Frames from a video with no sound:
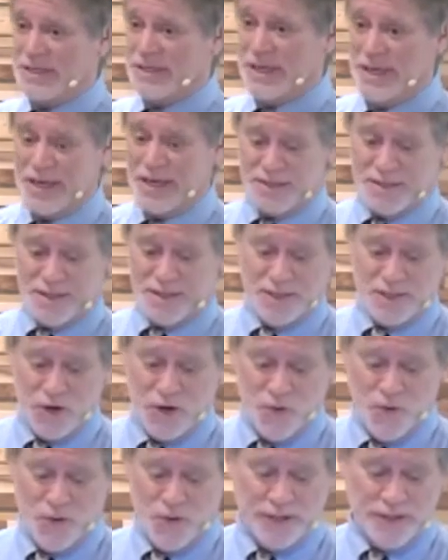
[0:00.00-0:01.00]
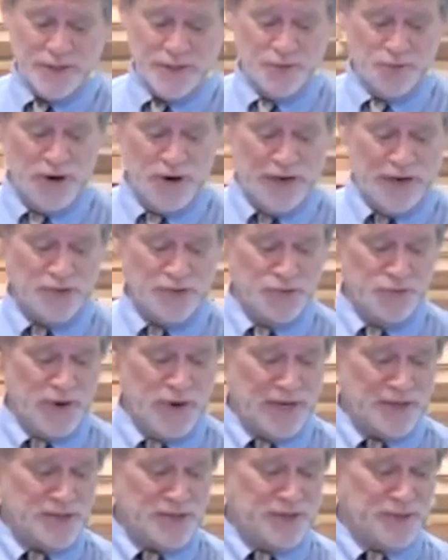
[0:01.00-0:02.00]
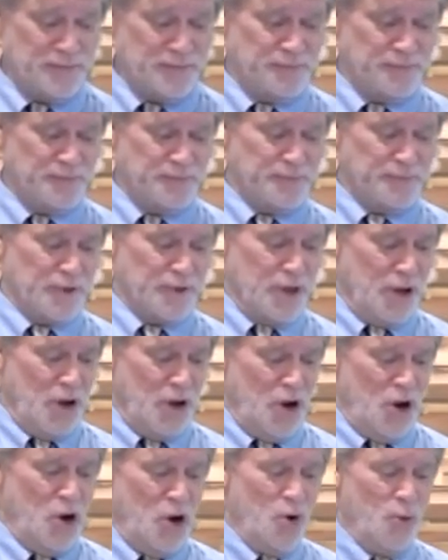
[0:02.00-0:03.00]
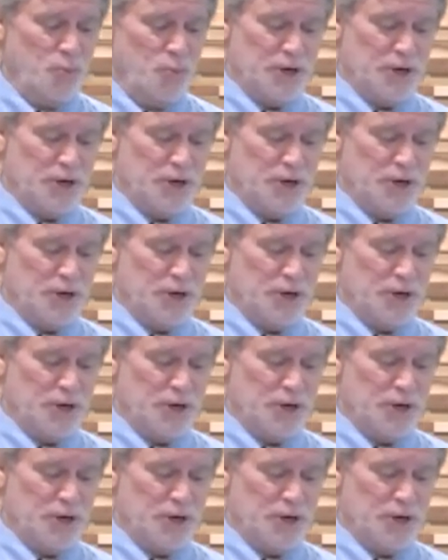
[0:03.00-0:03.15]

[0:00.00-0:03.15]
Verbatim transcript: it gets us going in the right direction. Hope